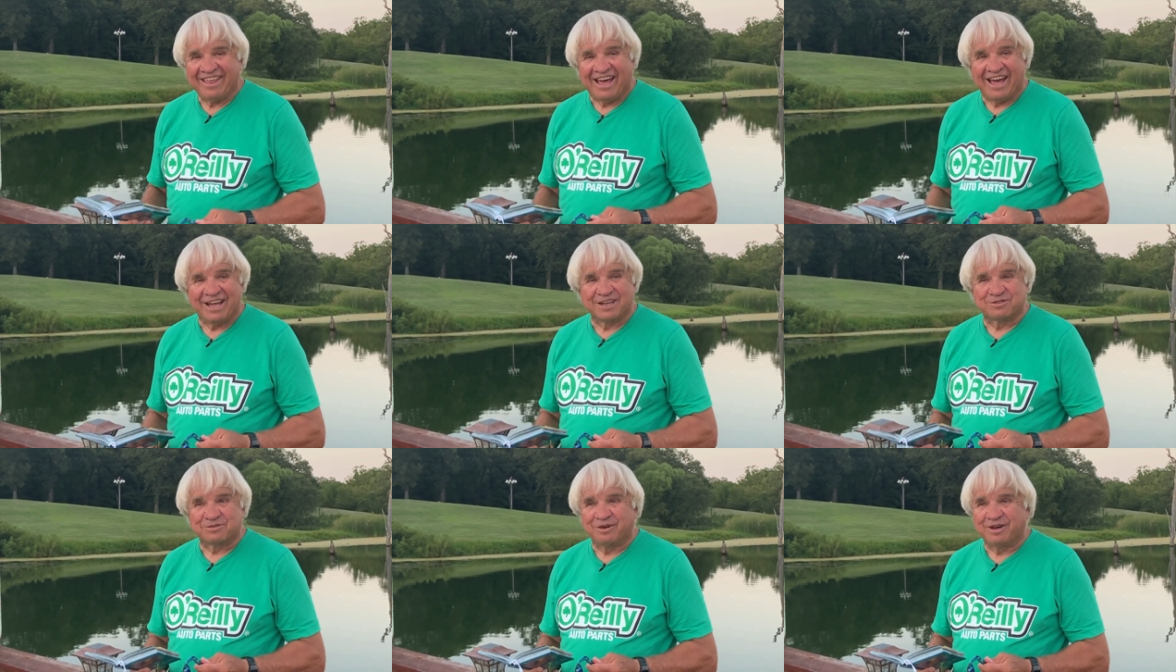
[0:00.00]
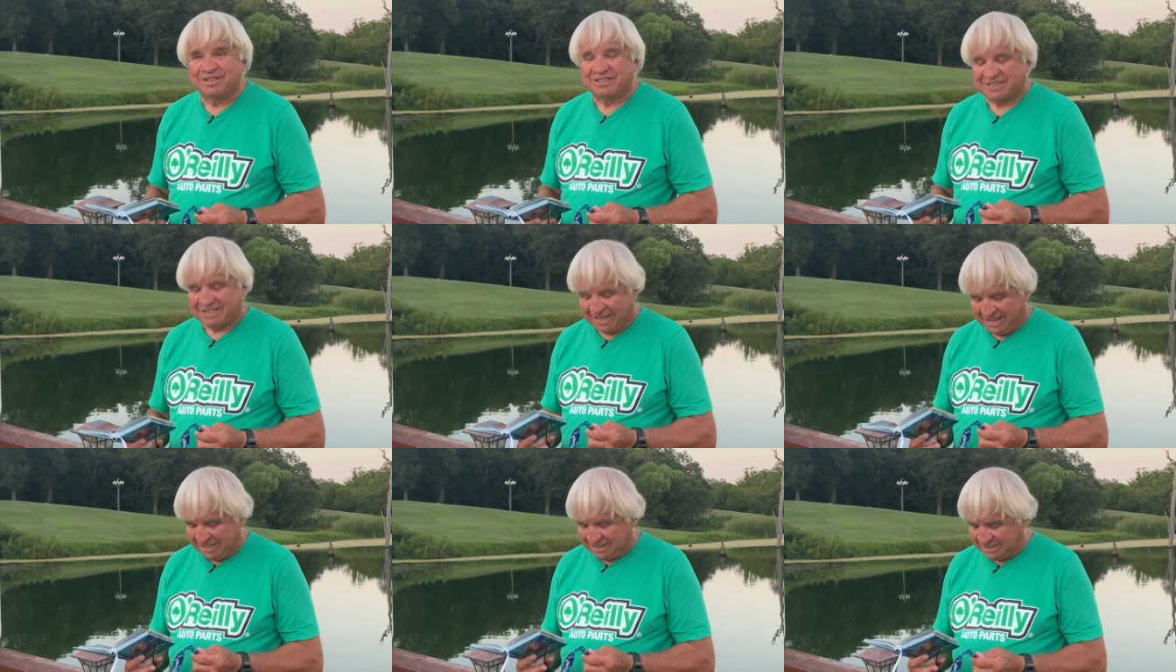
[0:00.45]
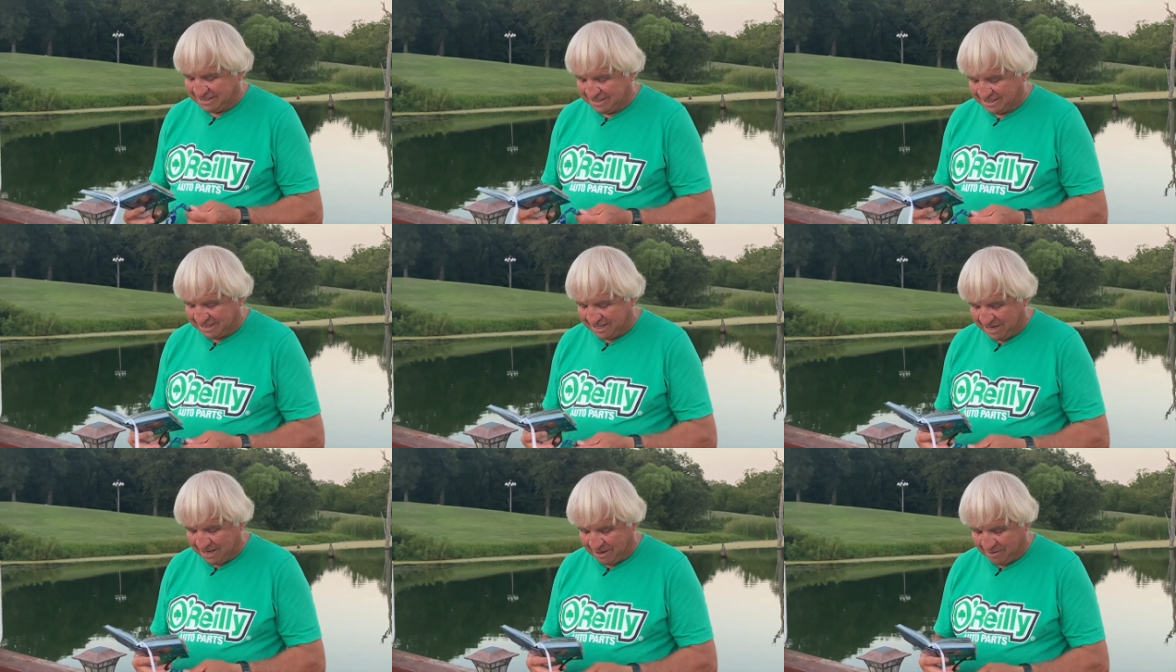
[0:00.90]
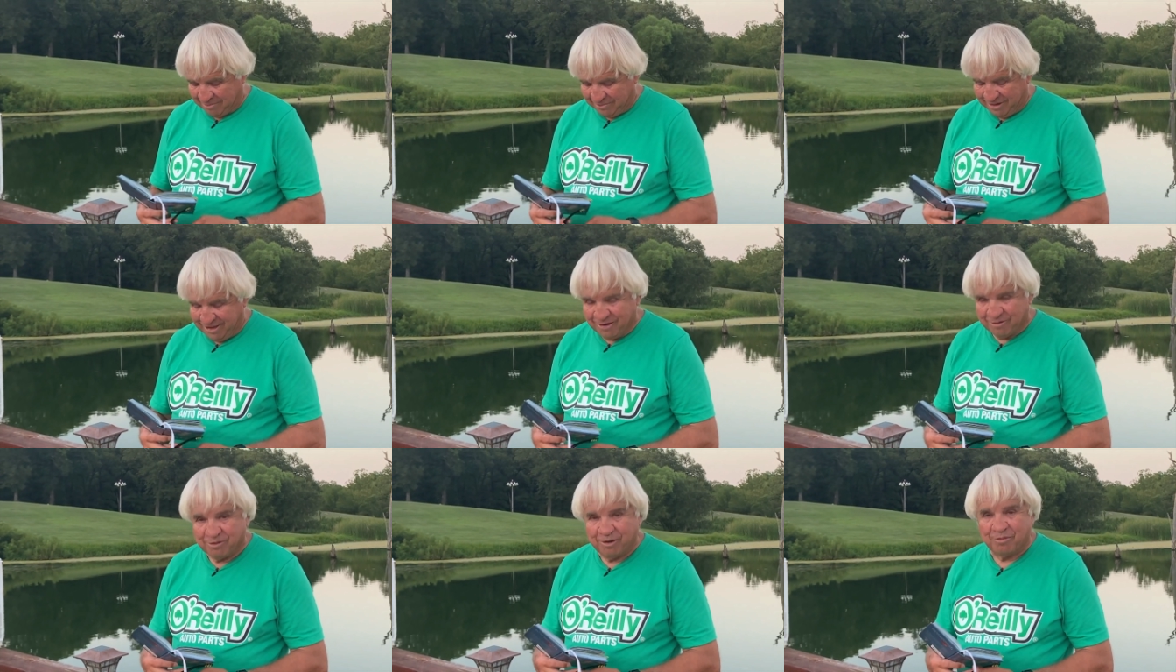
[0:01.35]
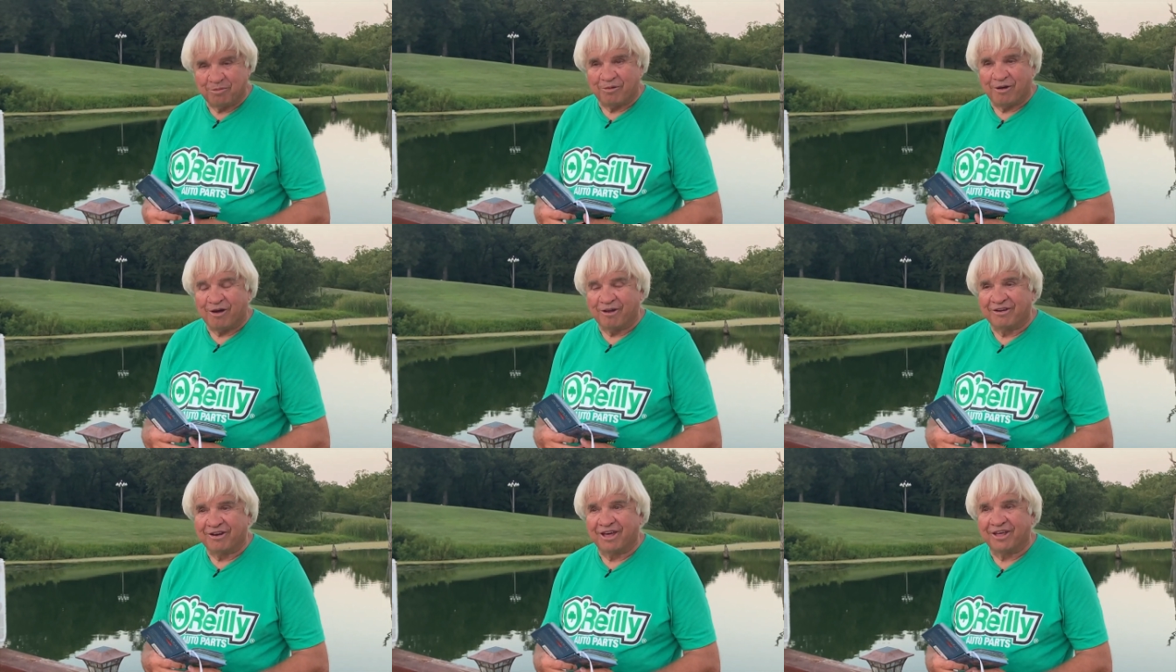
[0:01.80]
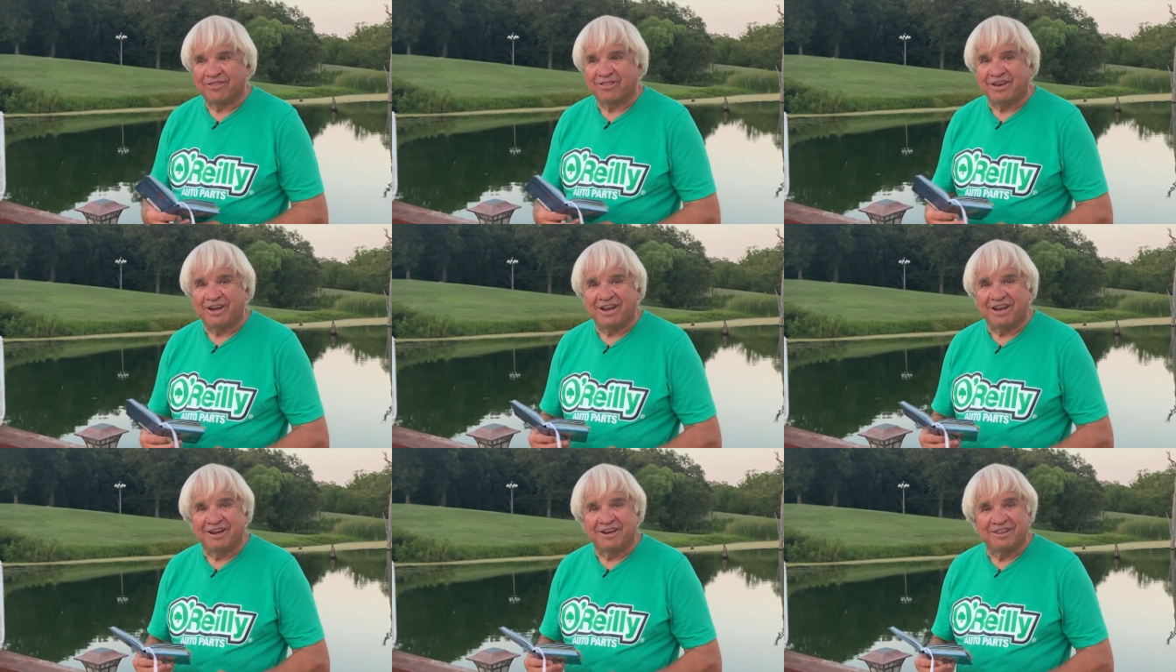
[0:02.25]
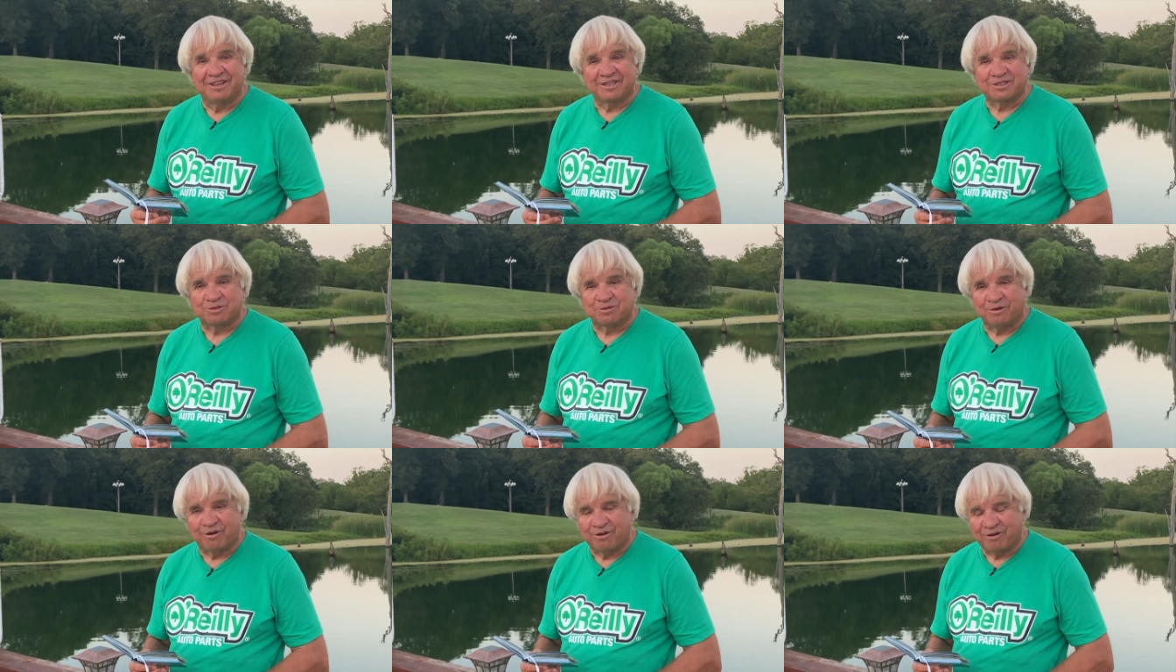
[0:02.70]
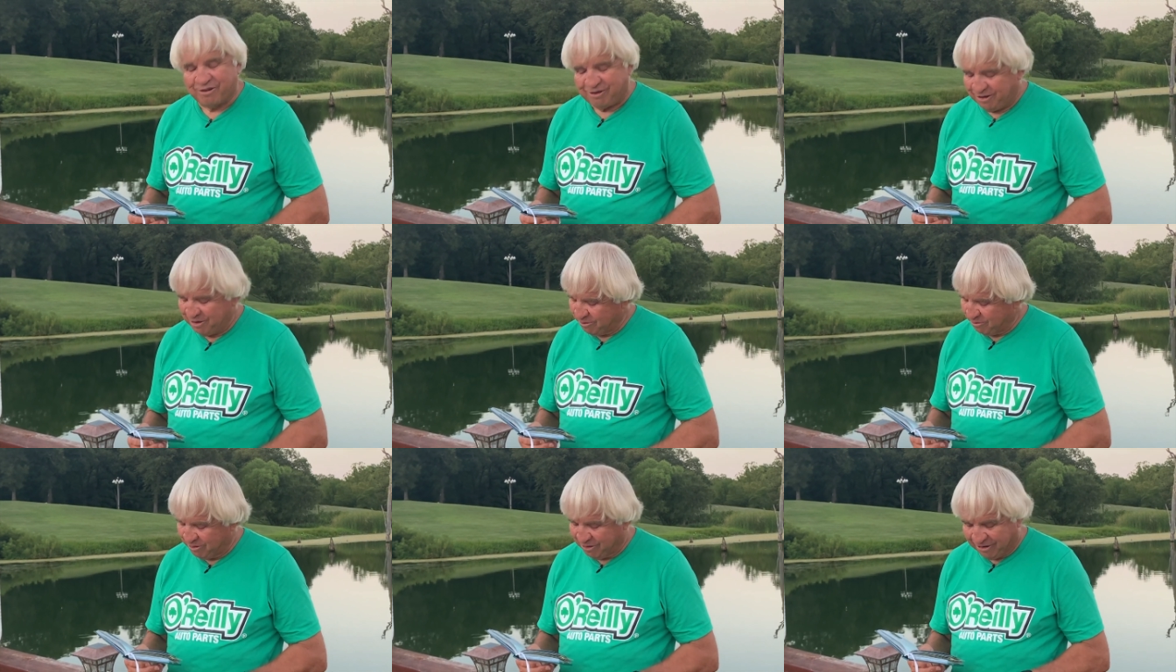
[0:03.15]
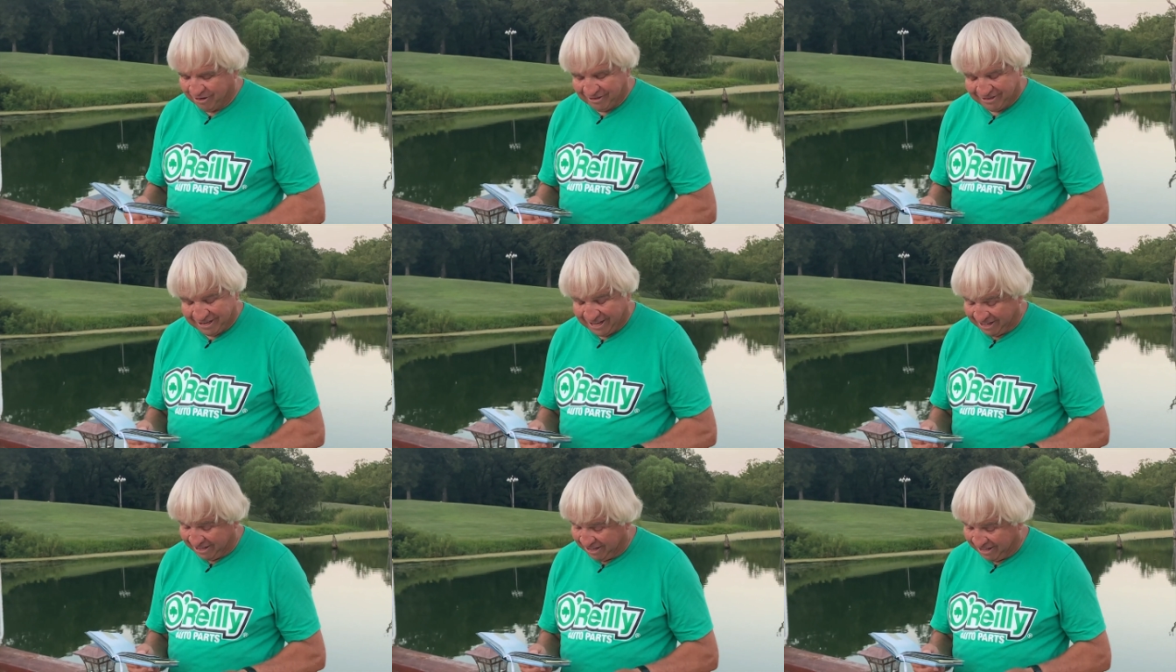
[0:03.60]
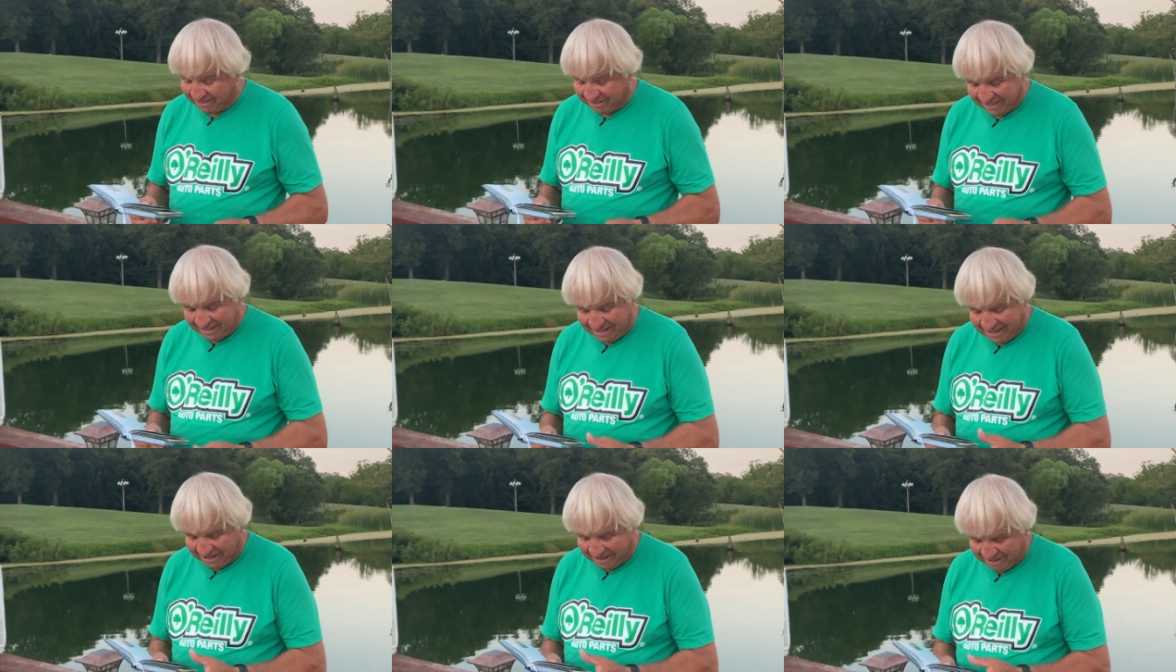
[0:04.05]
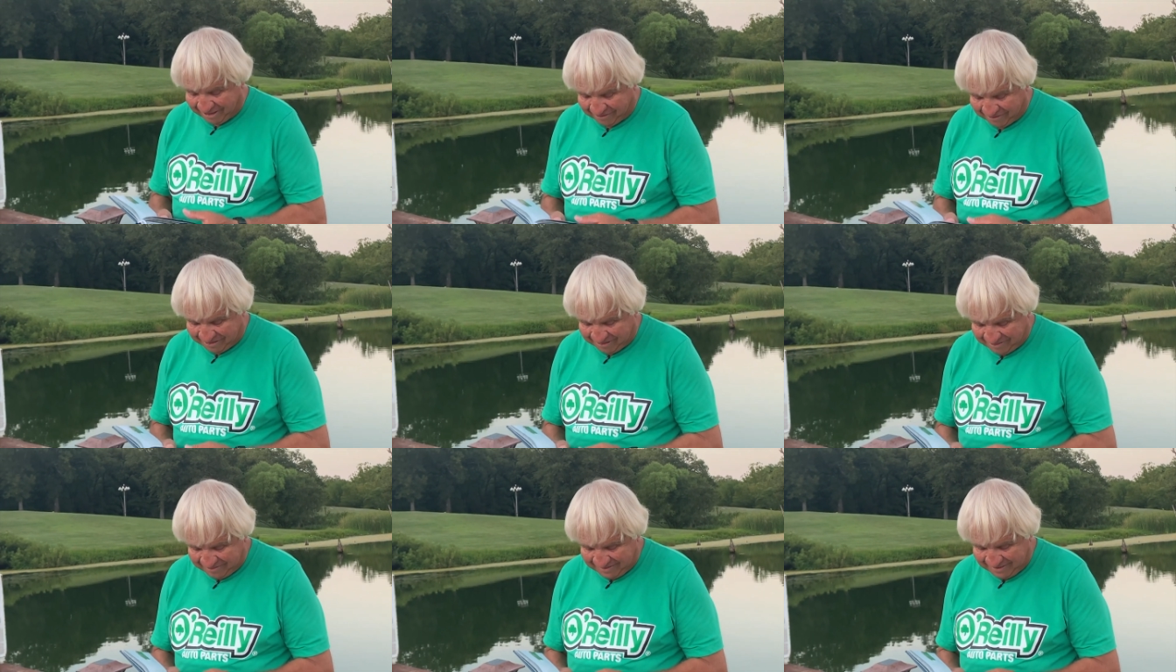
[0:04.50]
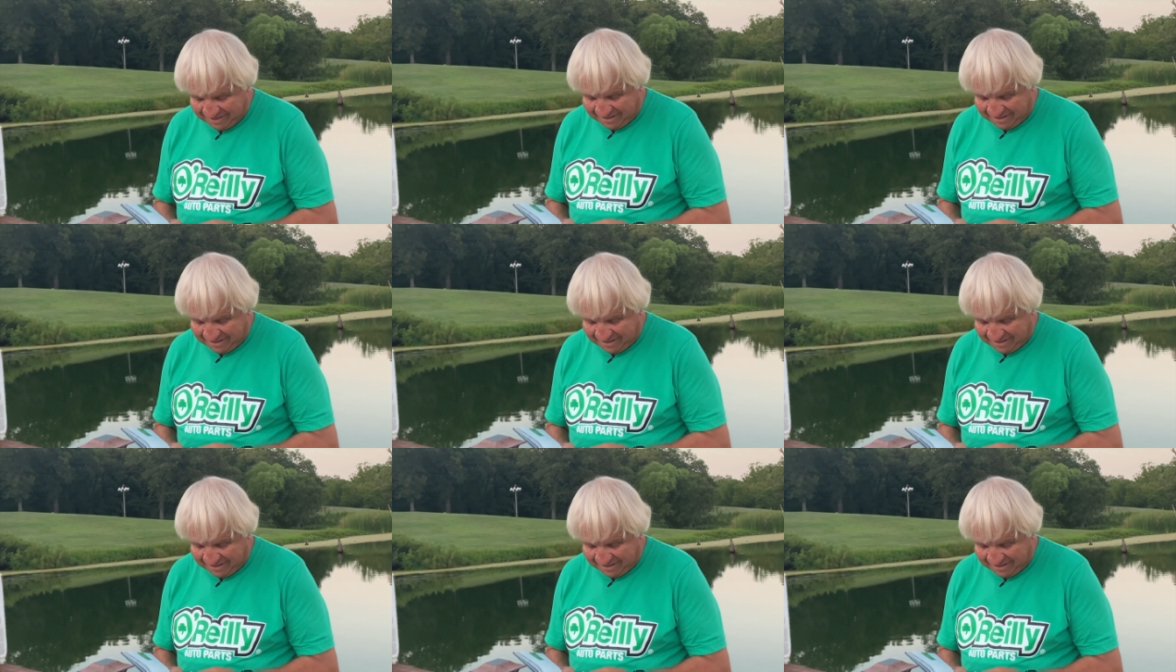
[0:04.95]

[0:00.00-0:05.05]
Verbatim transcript: That's what stays the same. We brought nothing into this world. We're going to take nothing out of it.